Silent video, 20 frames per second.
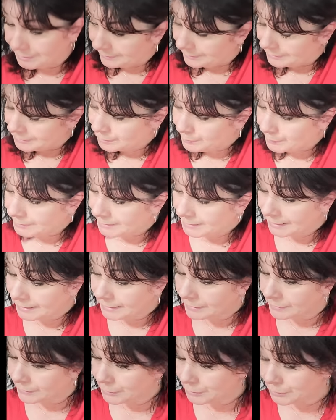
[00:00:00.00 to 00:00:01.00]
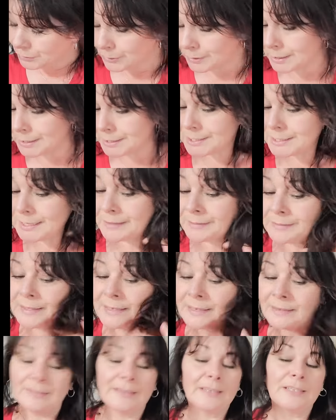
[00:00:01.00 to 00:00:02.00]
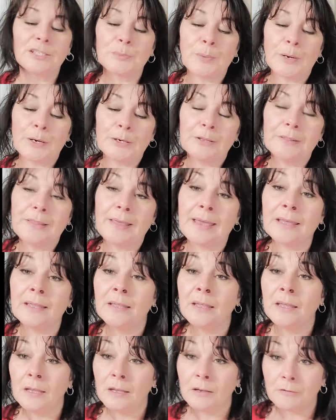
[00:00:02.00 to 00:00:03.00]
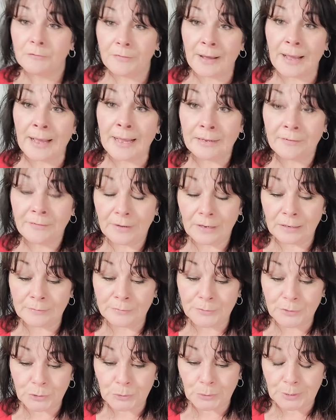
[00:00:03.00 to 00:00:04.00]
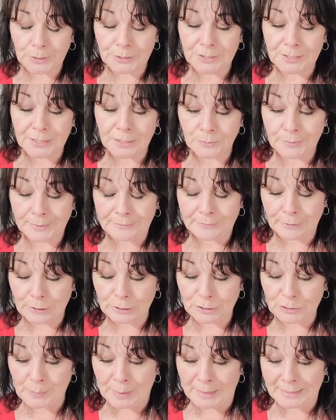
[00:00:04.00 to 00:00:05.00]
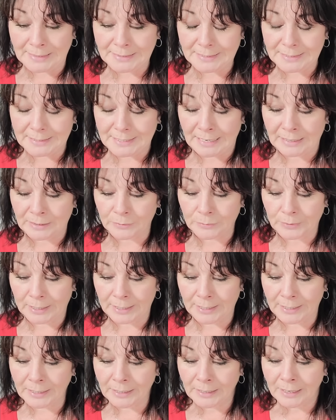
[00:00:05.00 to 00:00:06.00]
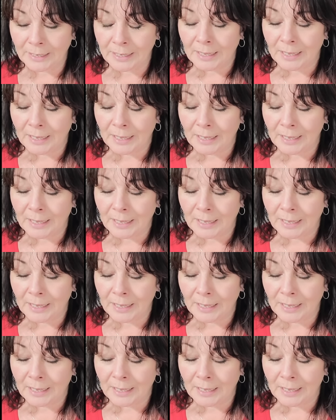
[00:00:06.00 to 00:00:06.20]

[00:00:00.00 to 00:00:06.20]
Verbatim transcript: This particular Taurus, I think that's part of that Five of Swords in reverse mindset, right?